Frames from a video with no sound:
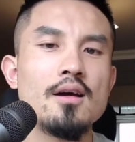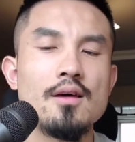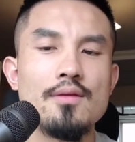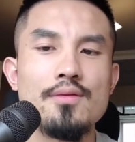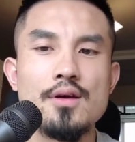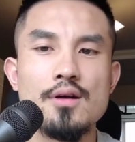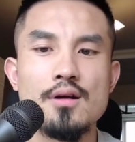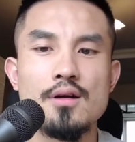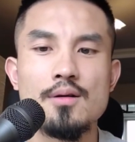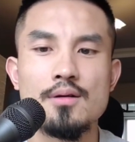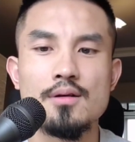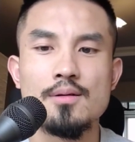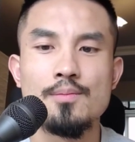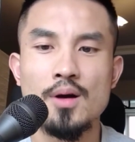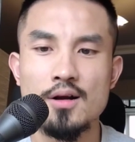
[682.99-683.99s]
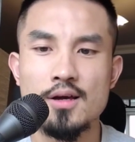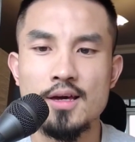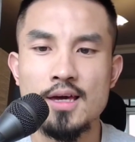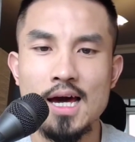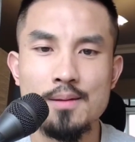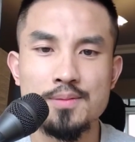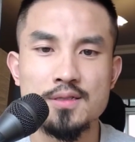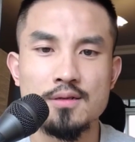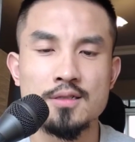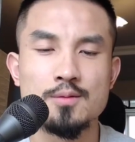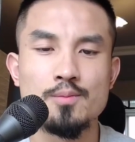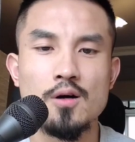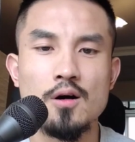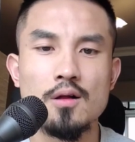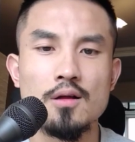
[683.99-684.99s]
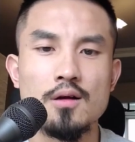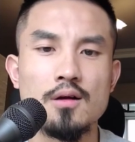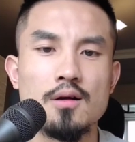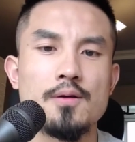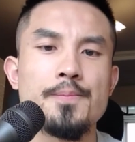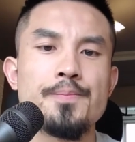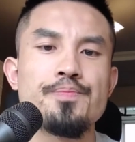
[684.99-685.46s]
their market caps are smaller,